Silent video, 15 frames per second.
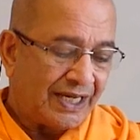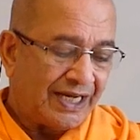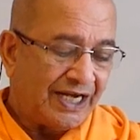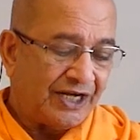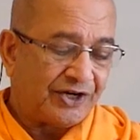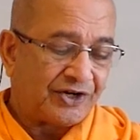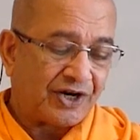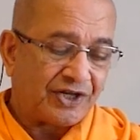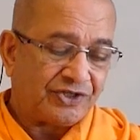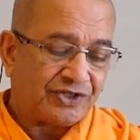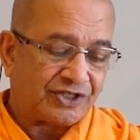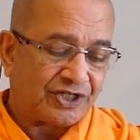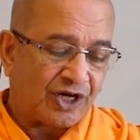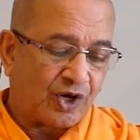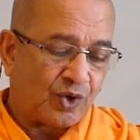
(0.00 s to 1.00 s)
It
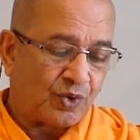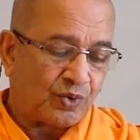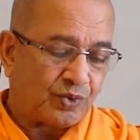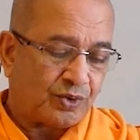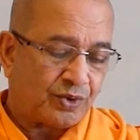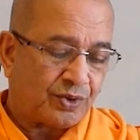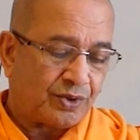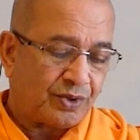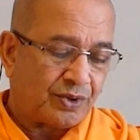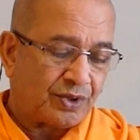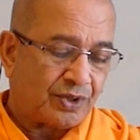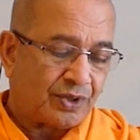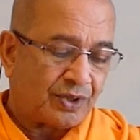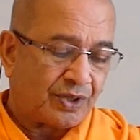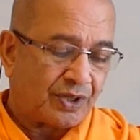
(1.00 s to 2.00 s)
runs down.
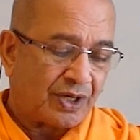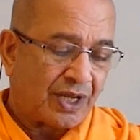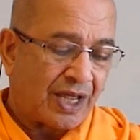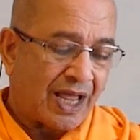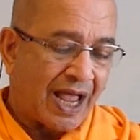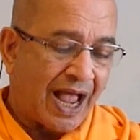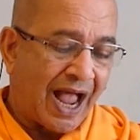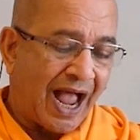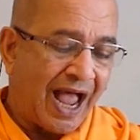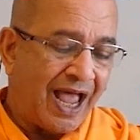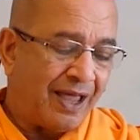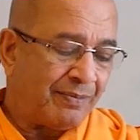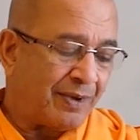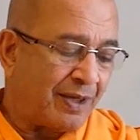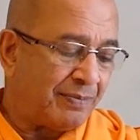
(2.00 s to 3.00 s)
I
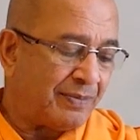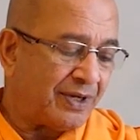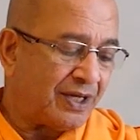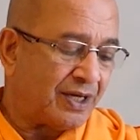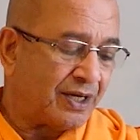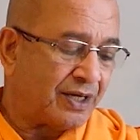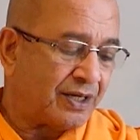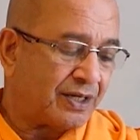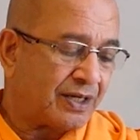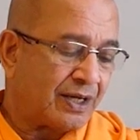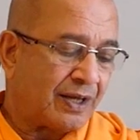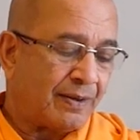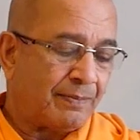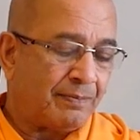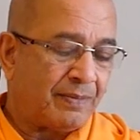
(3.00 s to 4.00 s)
am a mere
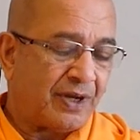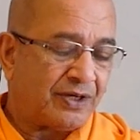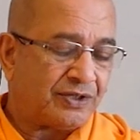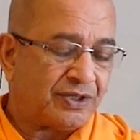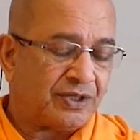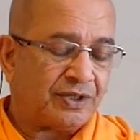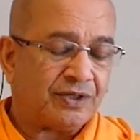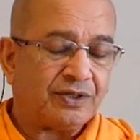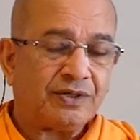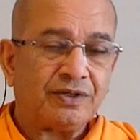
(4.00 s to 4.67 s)
machine.